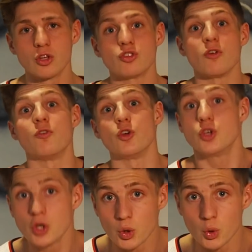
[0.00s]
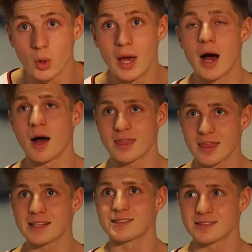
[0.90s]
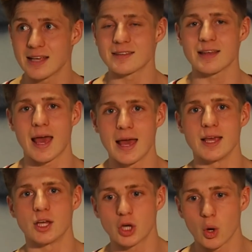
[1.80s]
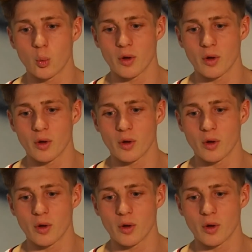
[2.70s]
So for you, I think set a goal,